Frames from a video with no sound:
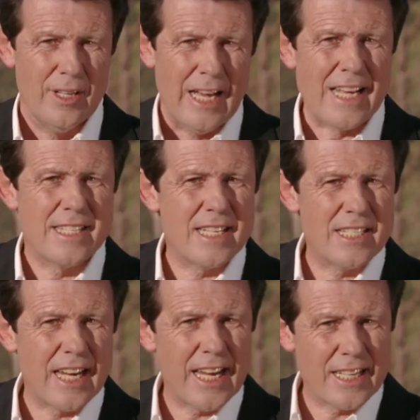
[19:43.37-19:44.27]
as he
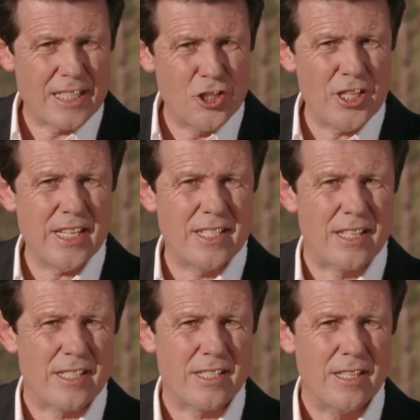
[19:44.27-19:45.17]
stared at
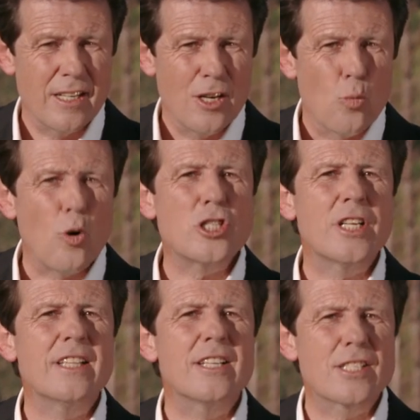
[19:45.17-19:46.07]
Jesus
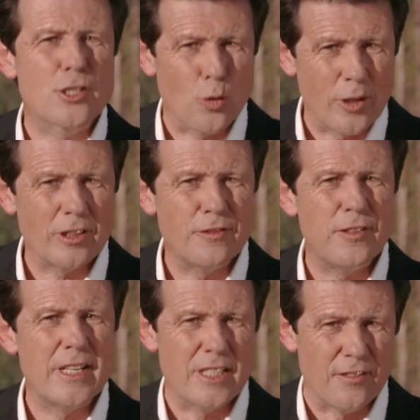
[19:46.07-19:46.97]
washing the soiled
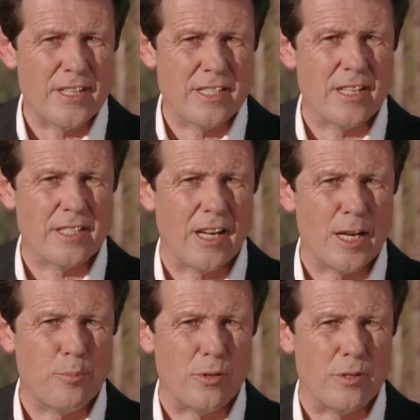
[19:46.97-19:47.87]
feet of his
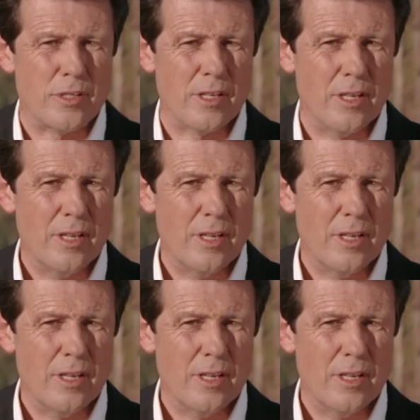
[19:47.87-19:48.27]
disciples.